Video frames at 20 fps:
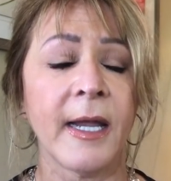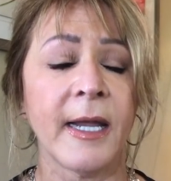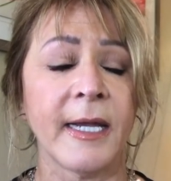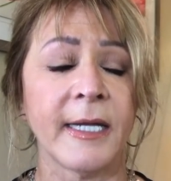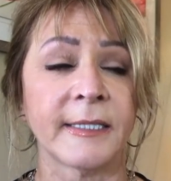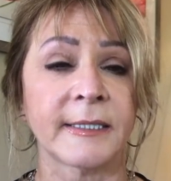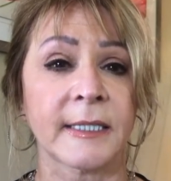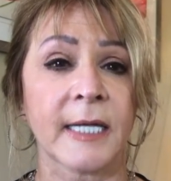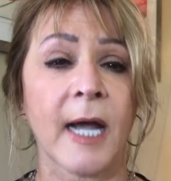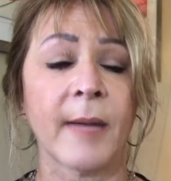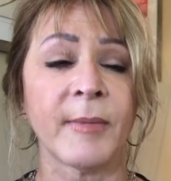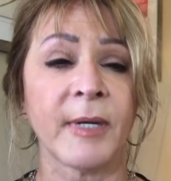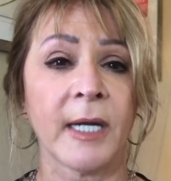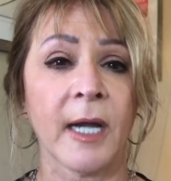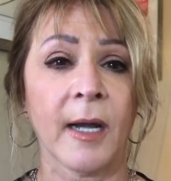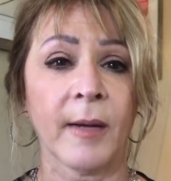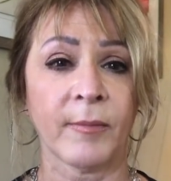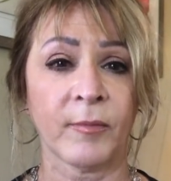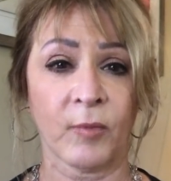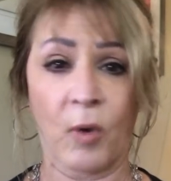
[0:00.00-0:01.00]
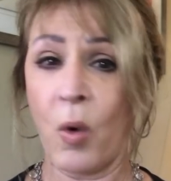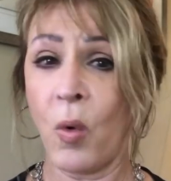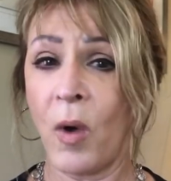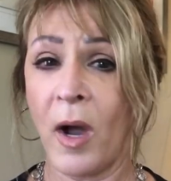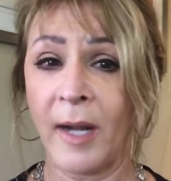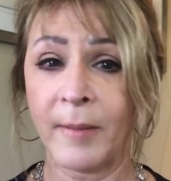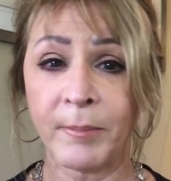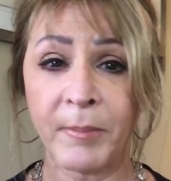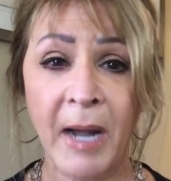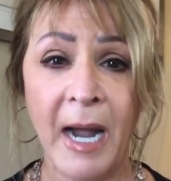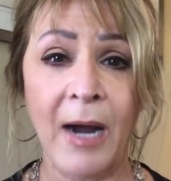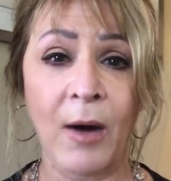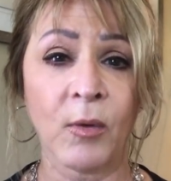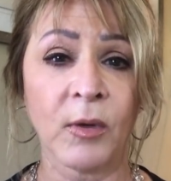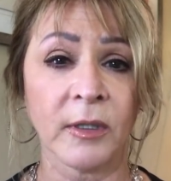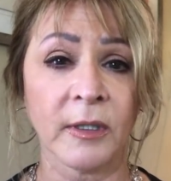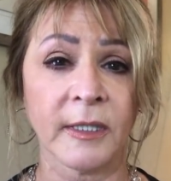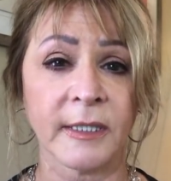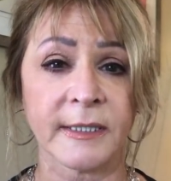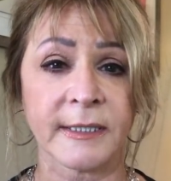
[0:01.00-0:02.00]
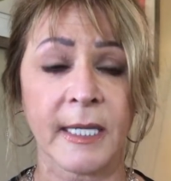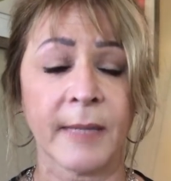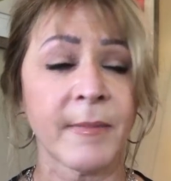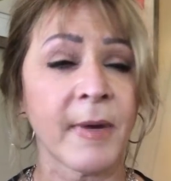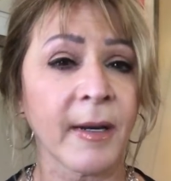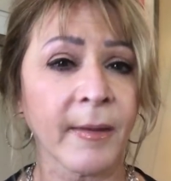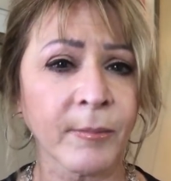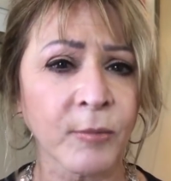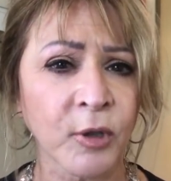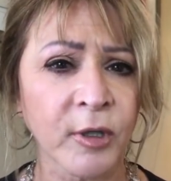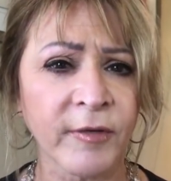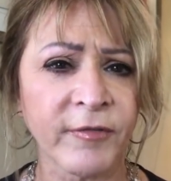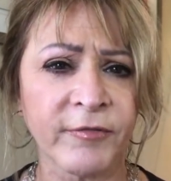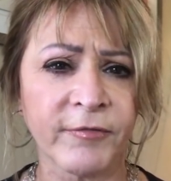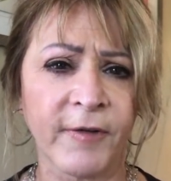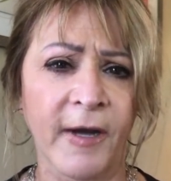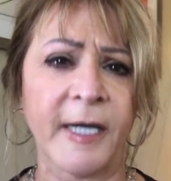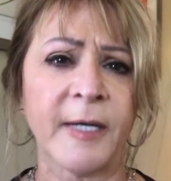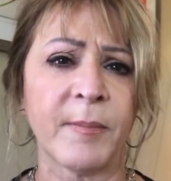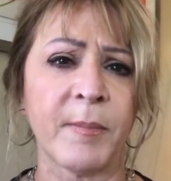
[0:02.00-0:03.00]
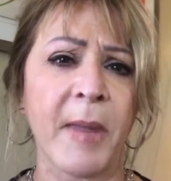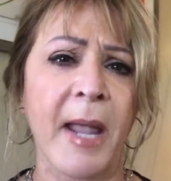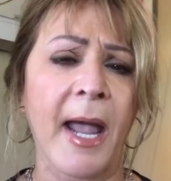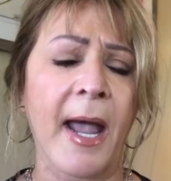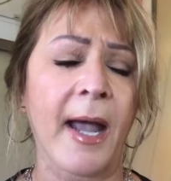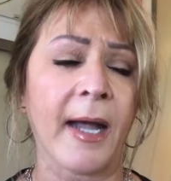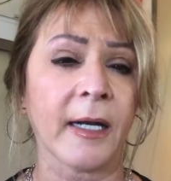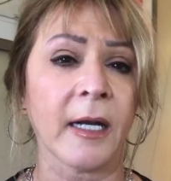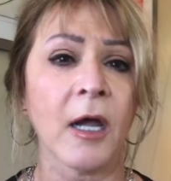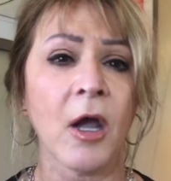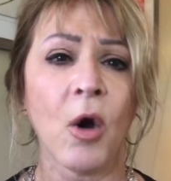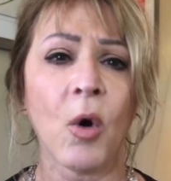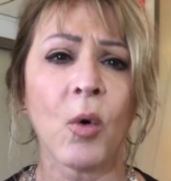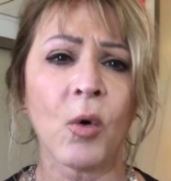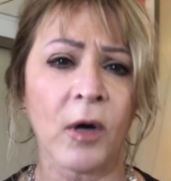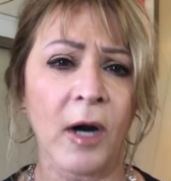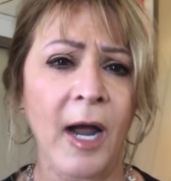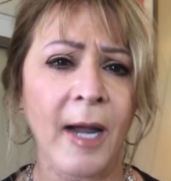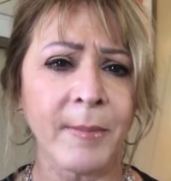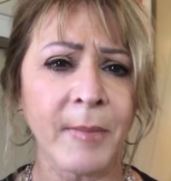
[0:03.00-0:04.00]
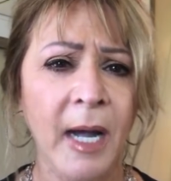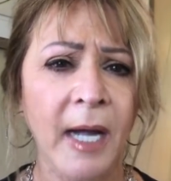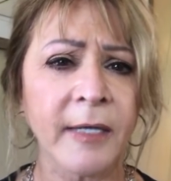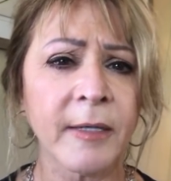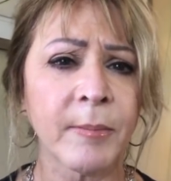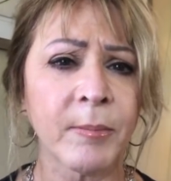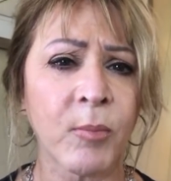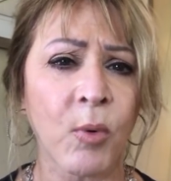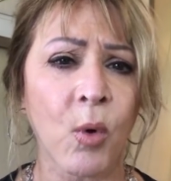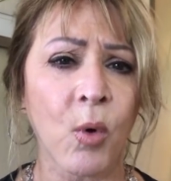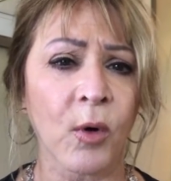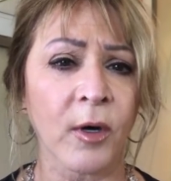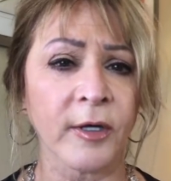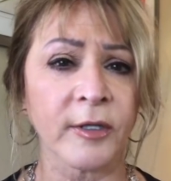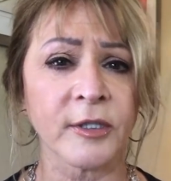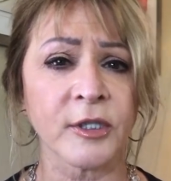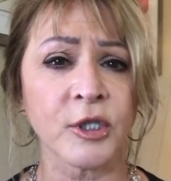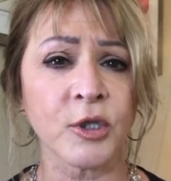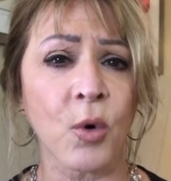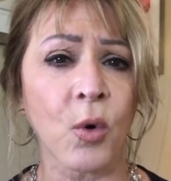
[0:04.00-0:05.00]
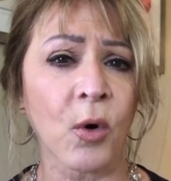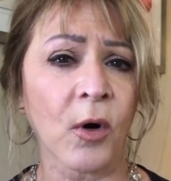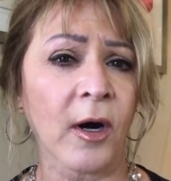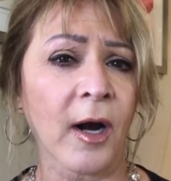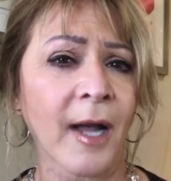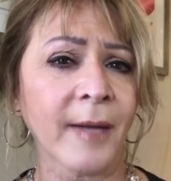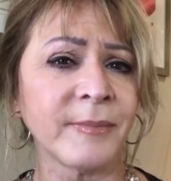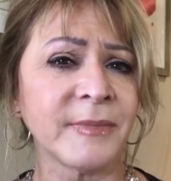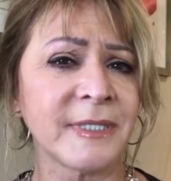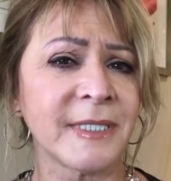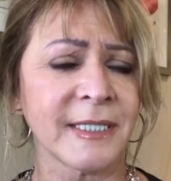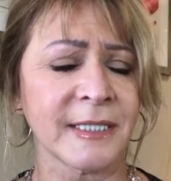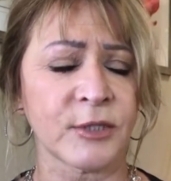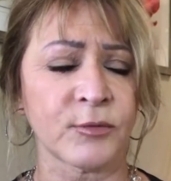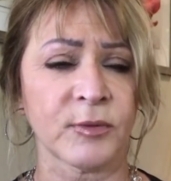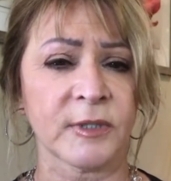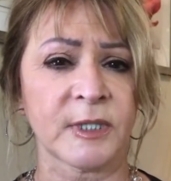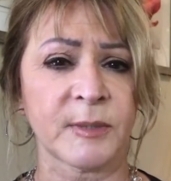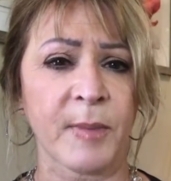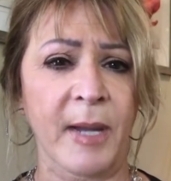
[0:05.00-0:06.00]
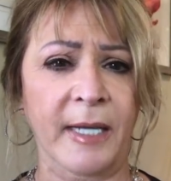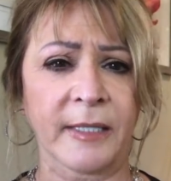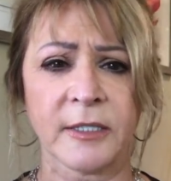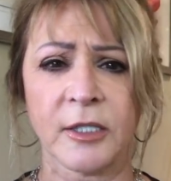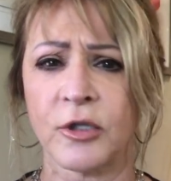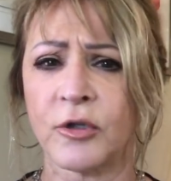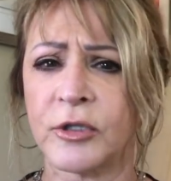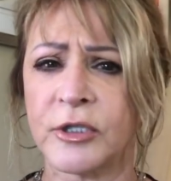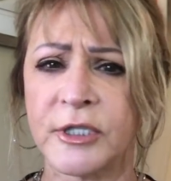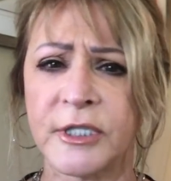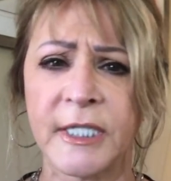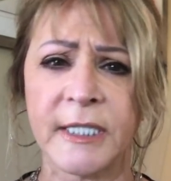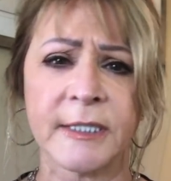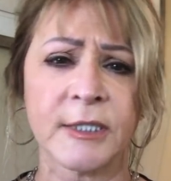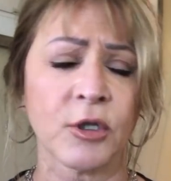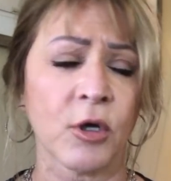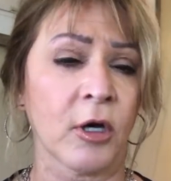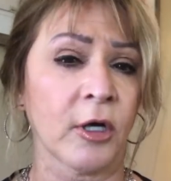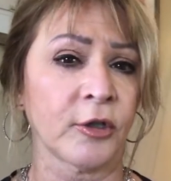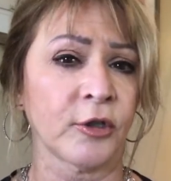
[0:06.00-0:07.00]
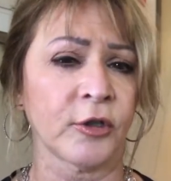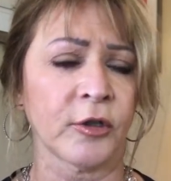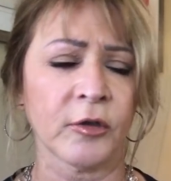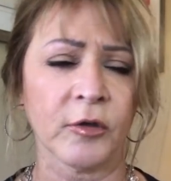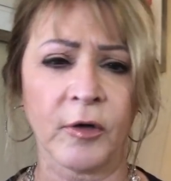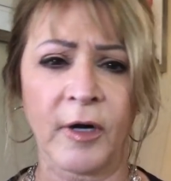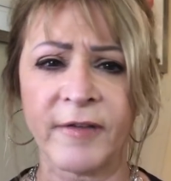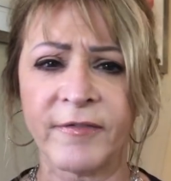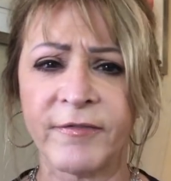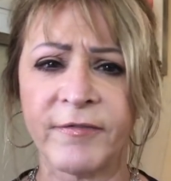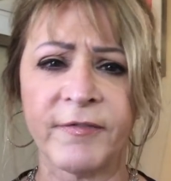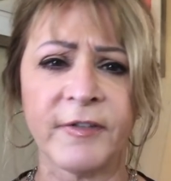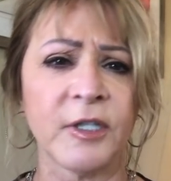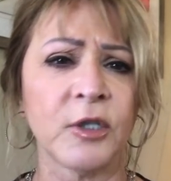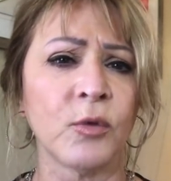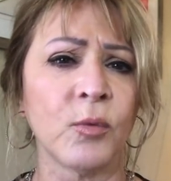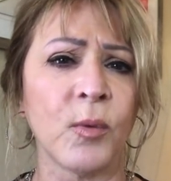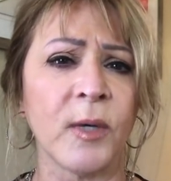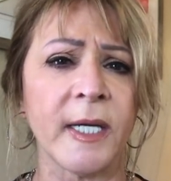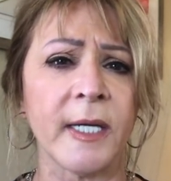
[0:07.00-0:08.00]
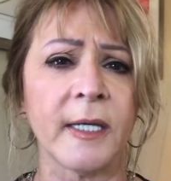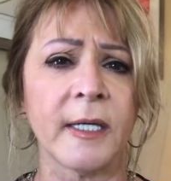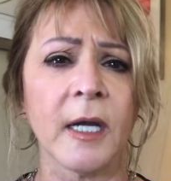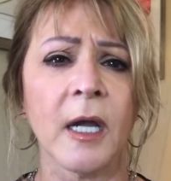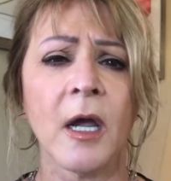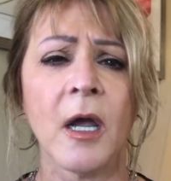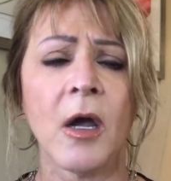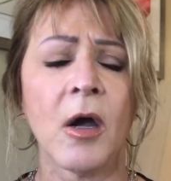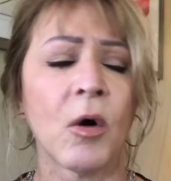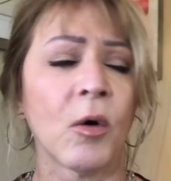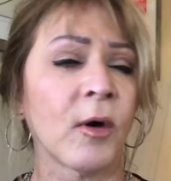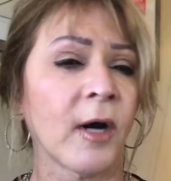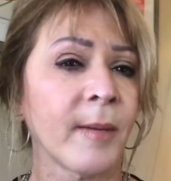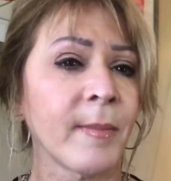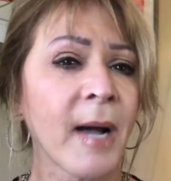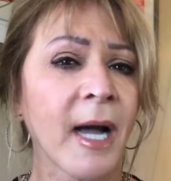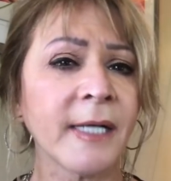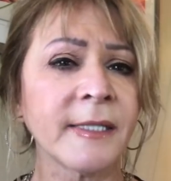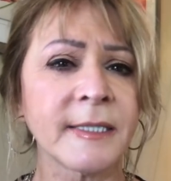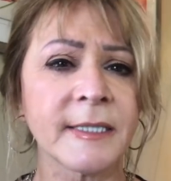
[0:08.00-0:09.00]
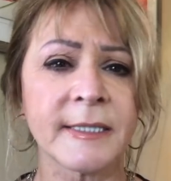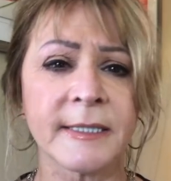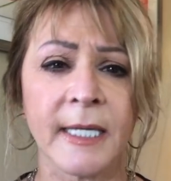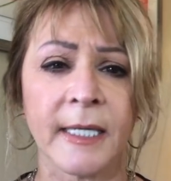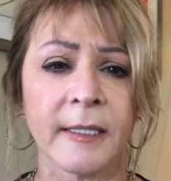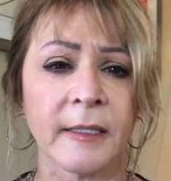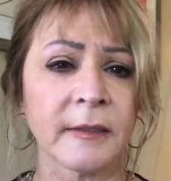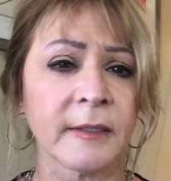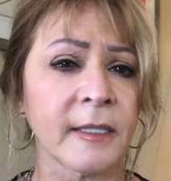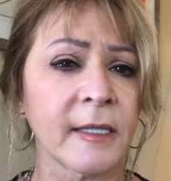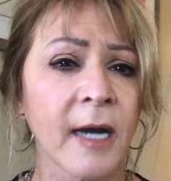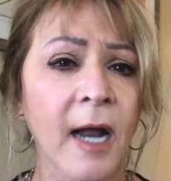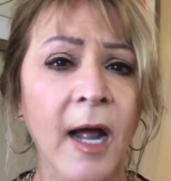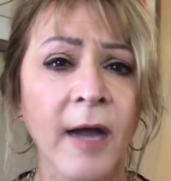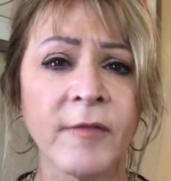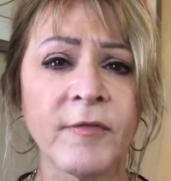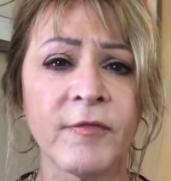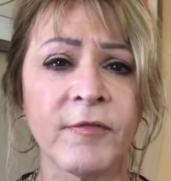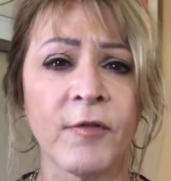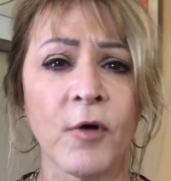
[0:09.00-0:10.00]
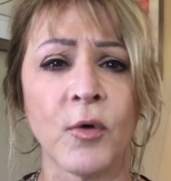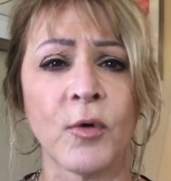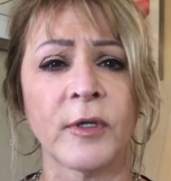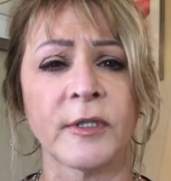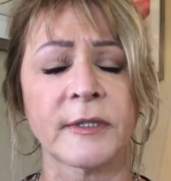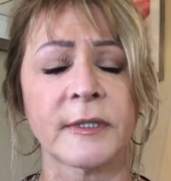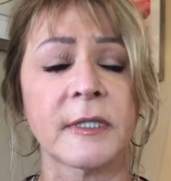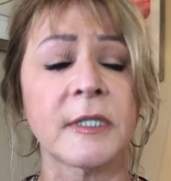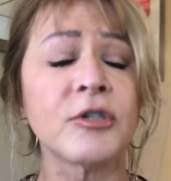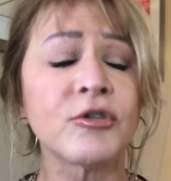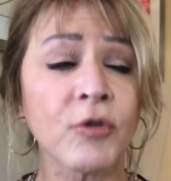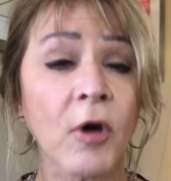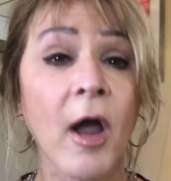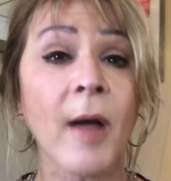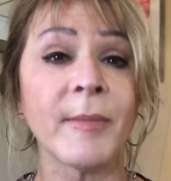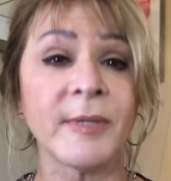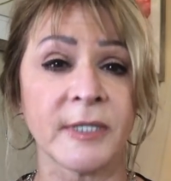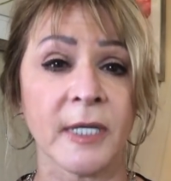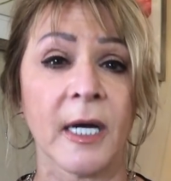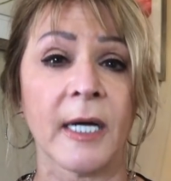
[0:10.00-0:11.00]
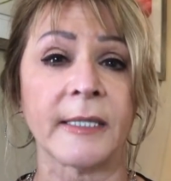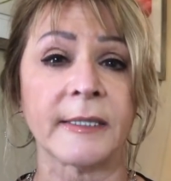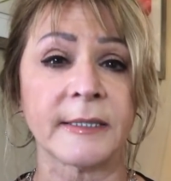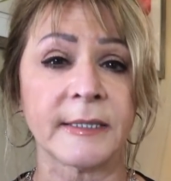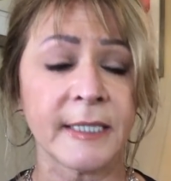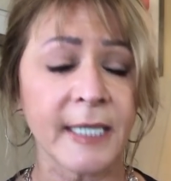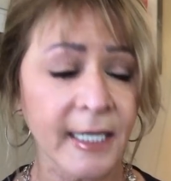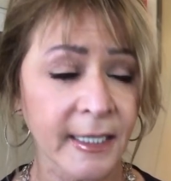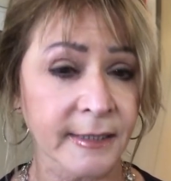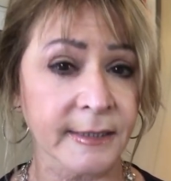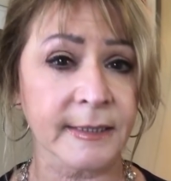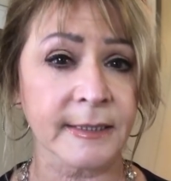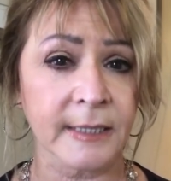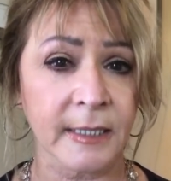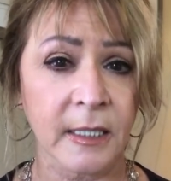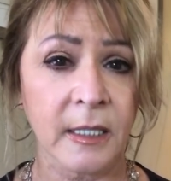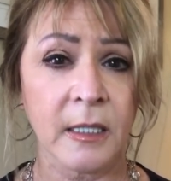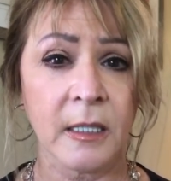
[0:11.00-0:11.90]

It's coming up. Oh, I'm powerless. I'm, I'm going to fight back, or I'm unimportant, or I'm disrespected or dishonored, or I feel weak, or I'm unsettled and unfocused and traumatized. Yes,